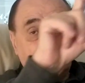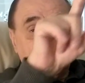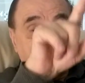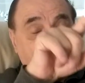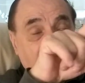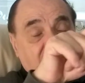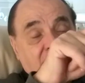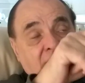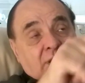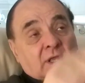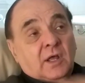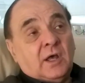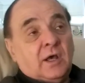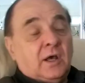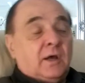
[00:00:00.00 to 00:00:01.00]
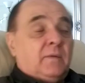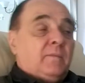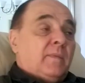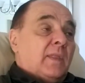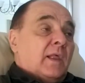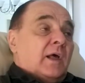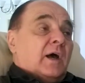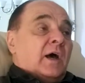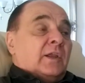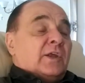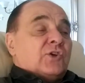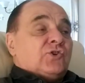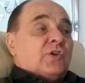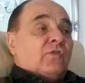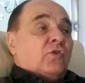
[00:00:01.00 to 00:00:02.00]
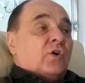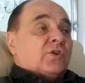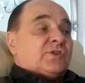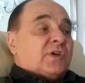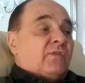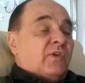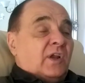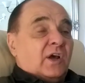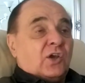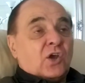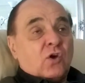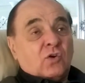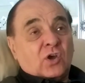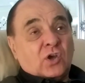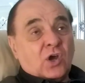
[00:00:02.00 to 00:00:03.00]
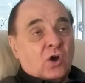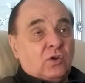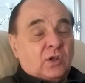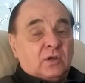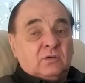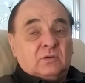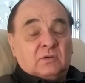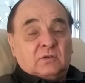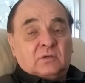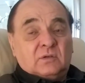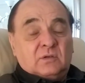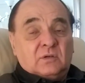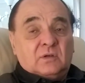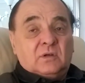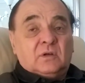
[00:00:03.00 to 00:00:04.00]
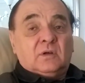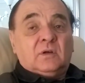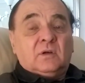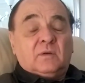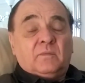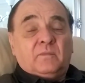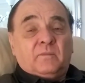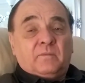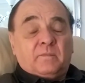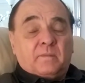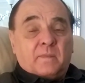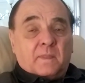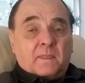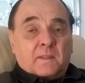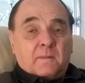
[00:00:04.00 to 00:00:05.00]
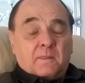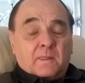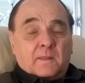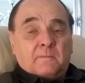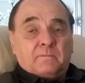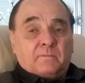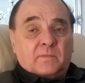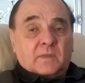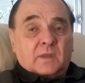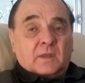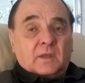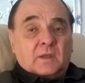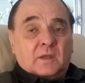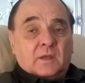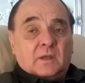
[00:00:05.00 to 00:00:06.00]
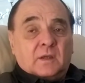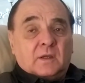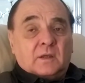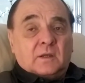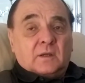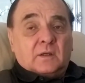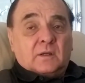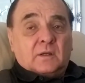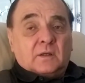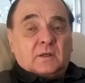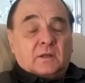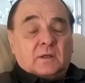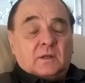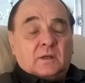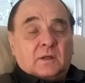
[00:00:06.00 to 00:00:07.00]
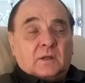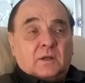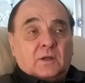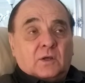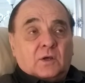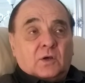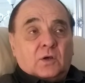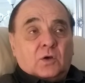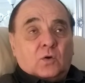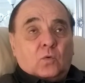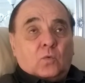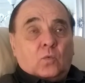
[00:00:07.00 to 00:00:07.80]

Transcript: See. Um, unless you've got something like Coca Cola. Well, it's, it's, very difficult, but you can see it's going to go down. It's very hard to find the next product for you.